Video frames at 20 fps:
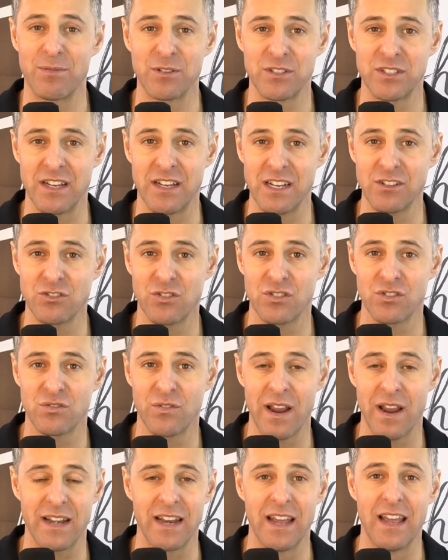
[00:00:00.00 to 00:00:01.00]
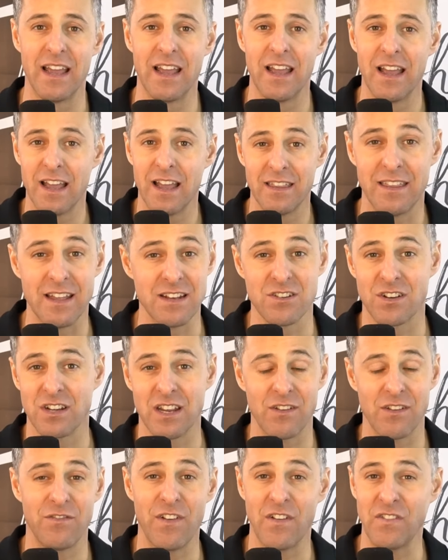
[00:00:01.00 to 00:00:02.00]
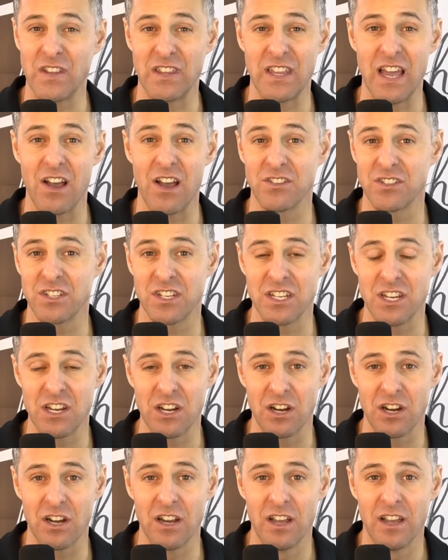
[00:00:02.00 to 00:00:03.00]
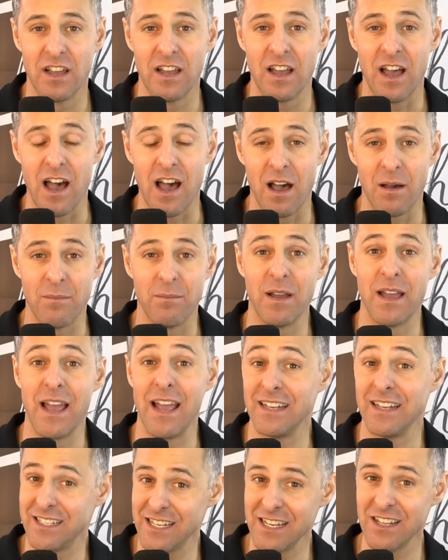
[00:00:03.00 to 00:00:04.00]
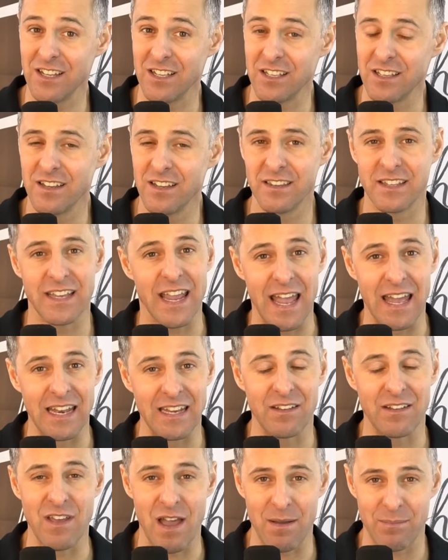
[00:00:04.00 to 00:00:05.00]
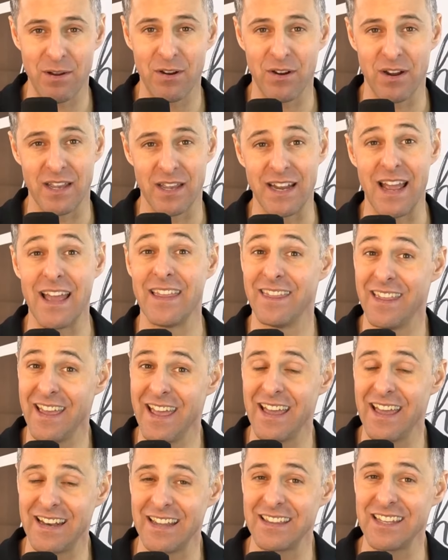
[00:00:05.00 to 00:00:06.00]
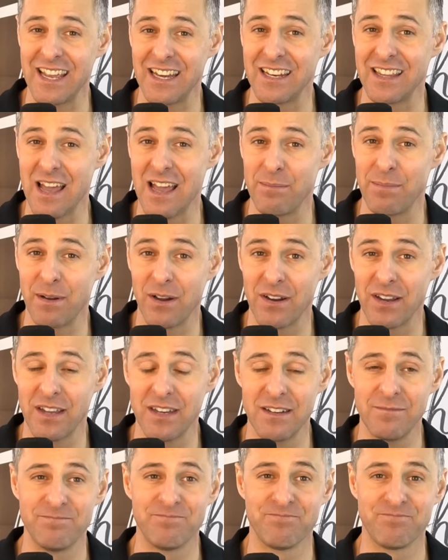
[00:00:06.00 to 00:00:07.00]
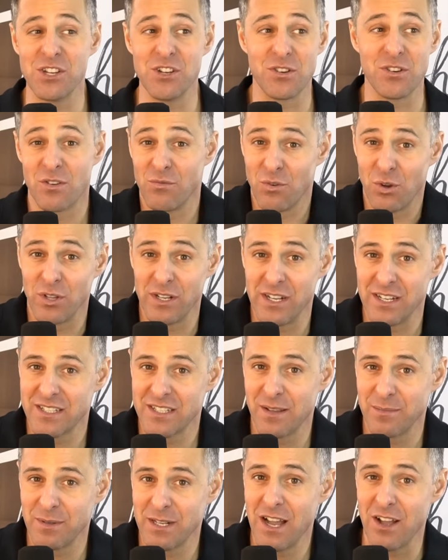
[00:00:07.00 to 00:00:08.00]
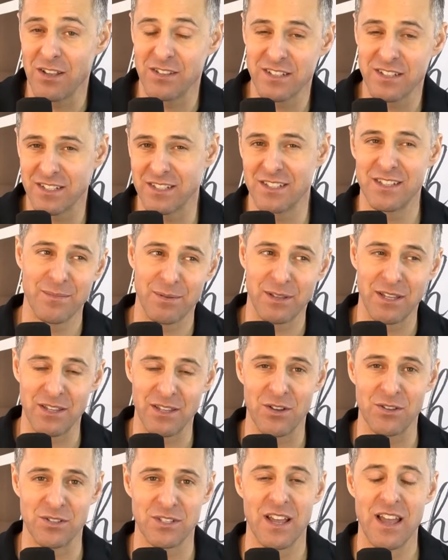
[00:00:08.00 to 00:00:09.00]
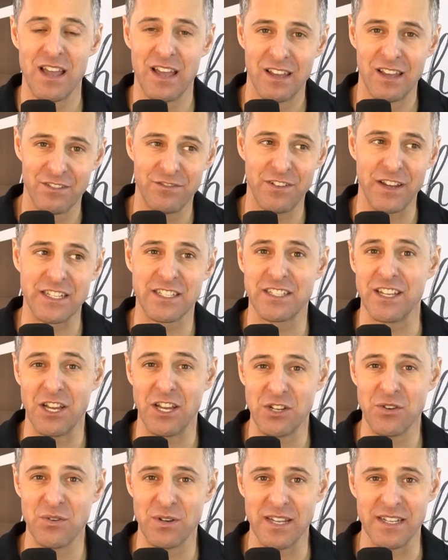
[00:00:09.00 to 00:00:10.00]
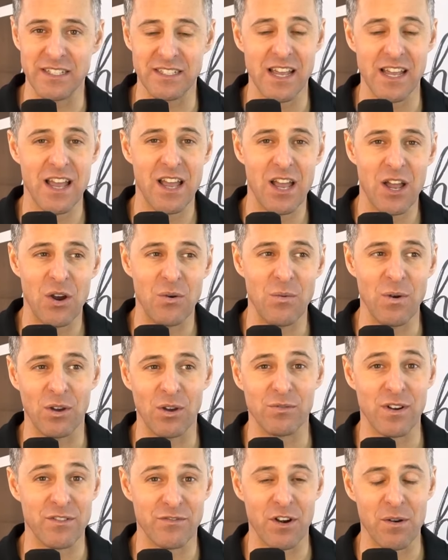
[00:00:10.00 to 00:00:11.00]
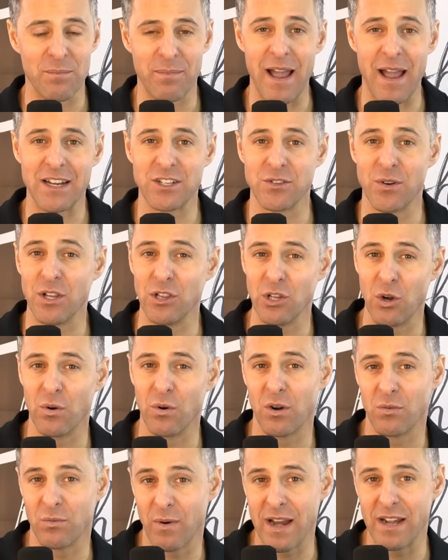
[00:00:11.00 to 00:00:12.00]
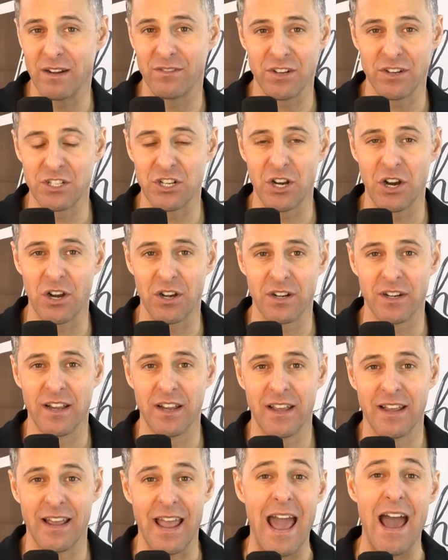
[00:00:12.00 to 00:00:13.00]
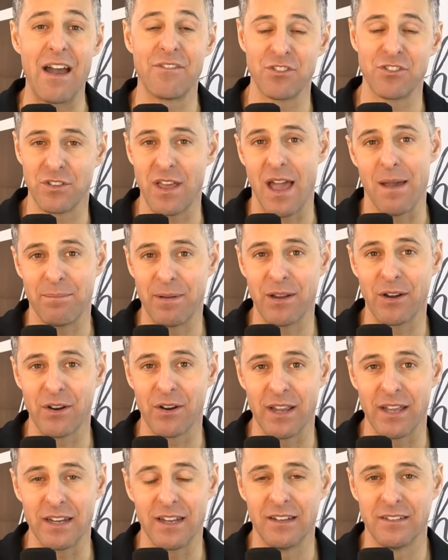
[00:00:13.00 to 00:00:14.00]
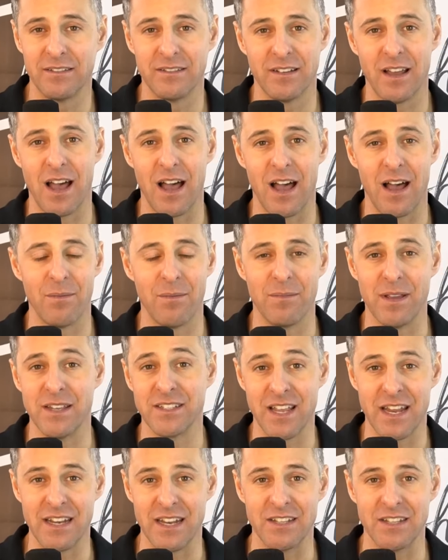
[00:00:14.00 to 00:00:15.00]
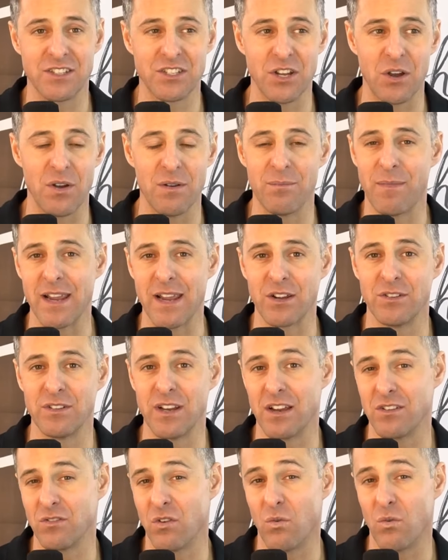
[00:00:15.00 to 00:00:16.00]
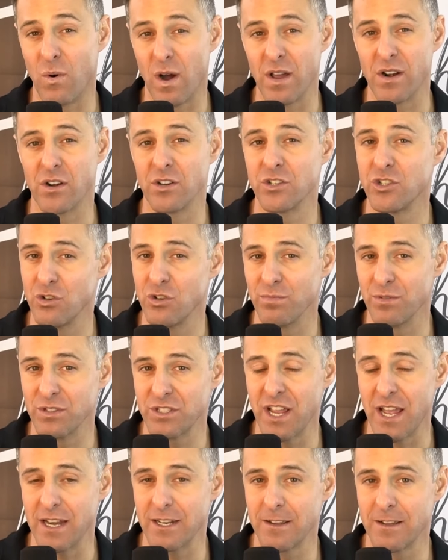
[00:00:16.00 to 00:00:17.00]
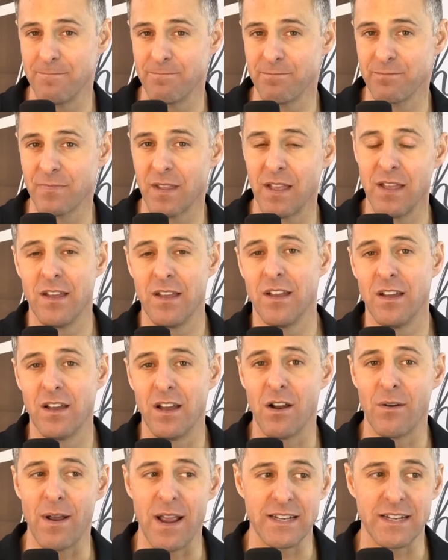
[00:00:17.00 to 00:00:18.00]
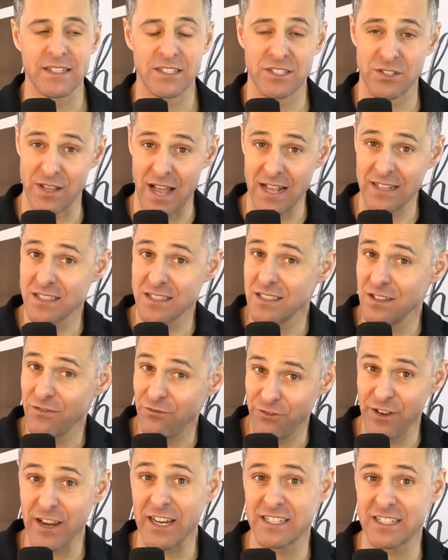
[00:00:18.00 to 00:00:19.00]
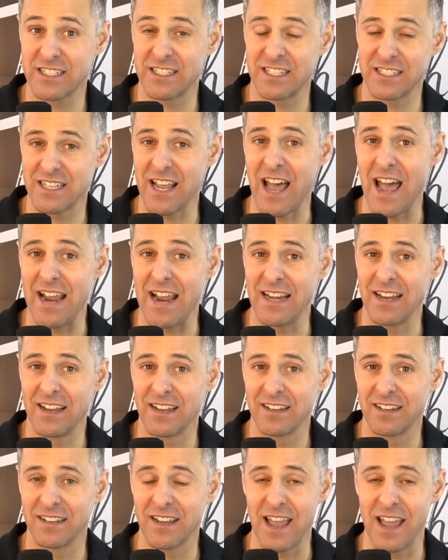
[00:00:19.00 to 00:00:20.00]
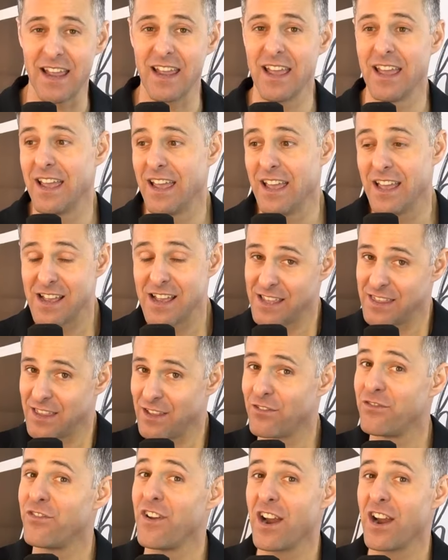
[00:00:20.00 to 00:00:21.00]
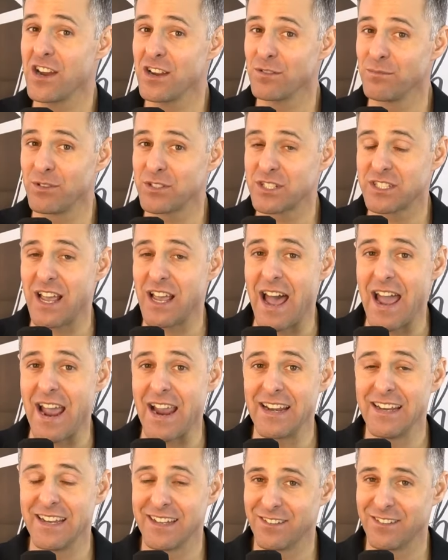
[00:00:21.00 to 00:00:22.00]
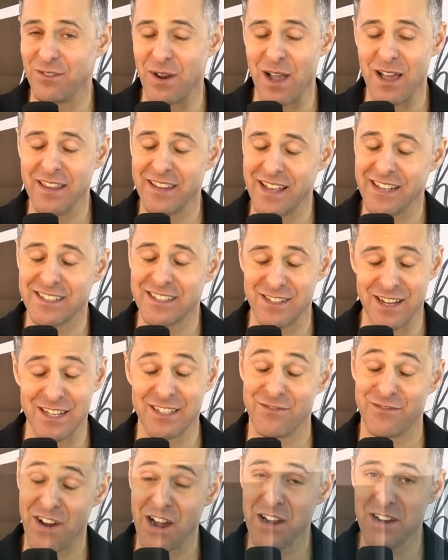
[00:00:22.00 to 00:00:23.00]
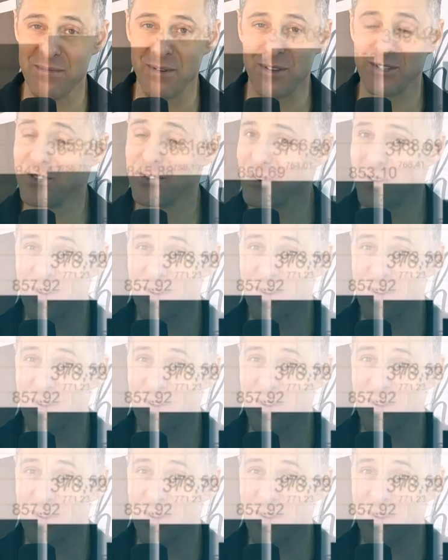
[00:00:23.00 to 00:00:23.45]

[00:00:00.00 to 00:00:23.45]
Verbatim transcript: percent interest rate, then you're going to get fifty thousand dollars a year um, until the end of that period. And then at the end of that period, you can roll it into something else, because typically those fixed annuities will revert back to a lower rate of return after that period um, is ended. So it might go down to a one or two percent. All right, so that's the fixed side, okay? The variable side, well, that's it's variable, so